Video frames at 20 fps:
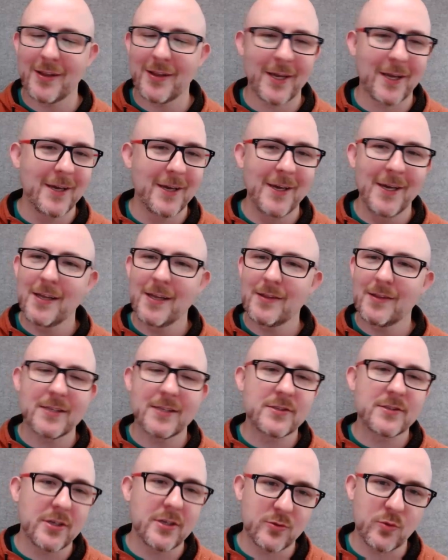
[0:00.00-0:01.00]
Like,
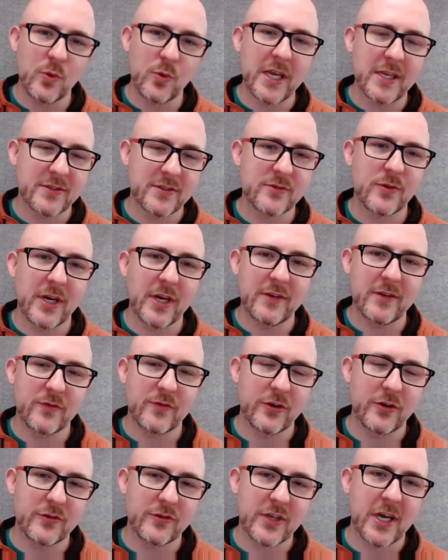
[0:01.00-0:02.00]
that's such waste, right,
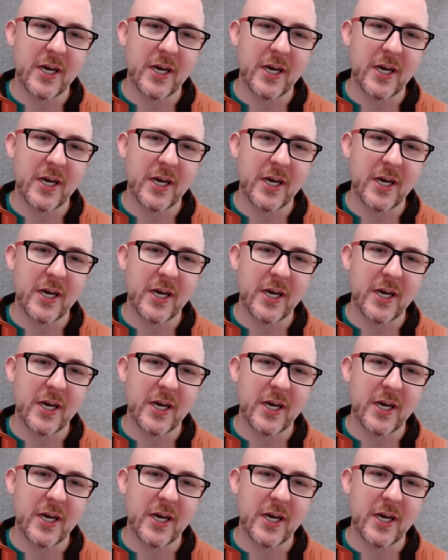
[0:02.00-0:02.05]
for your